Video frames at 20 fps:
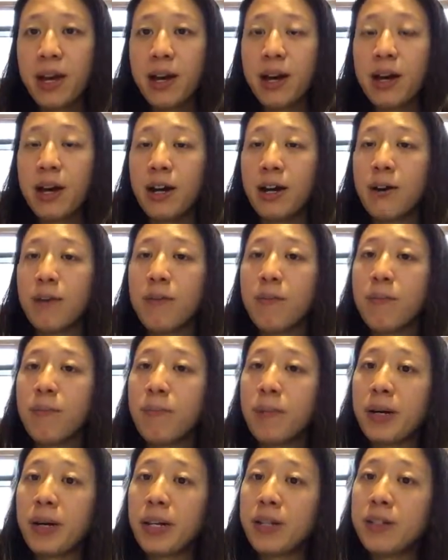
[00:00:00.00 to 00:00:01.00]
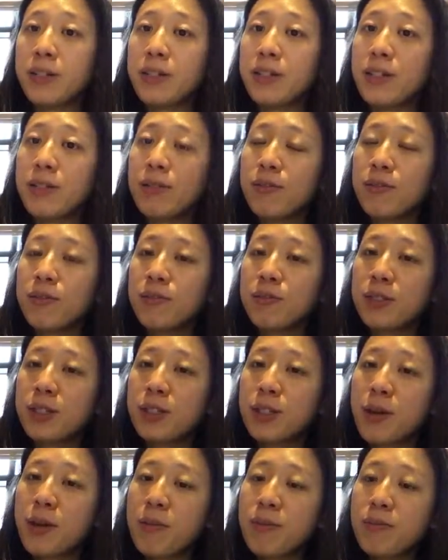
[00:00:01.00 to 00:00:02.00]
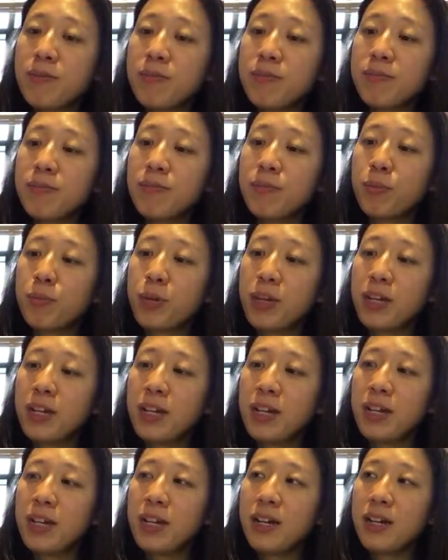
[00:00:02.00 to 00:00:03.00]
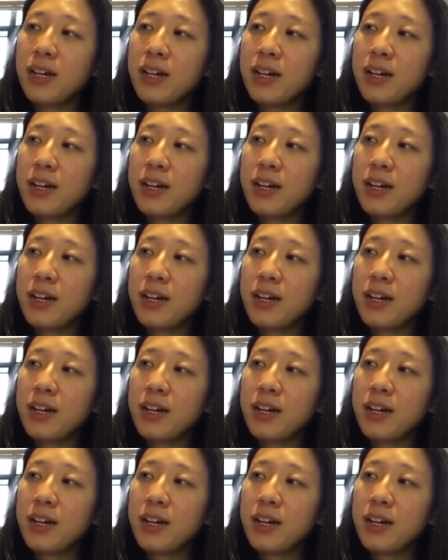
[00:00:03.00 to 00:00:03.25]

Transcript: But some pretty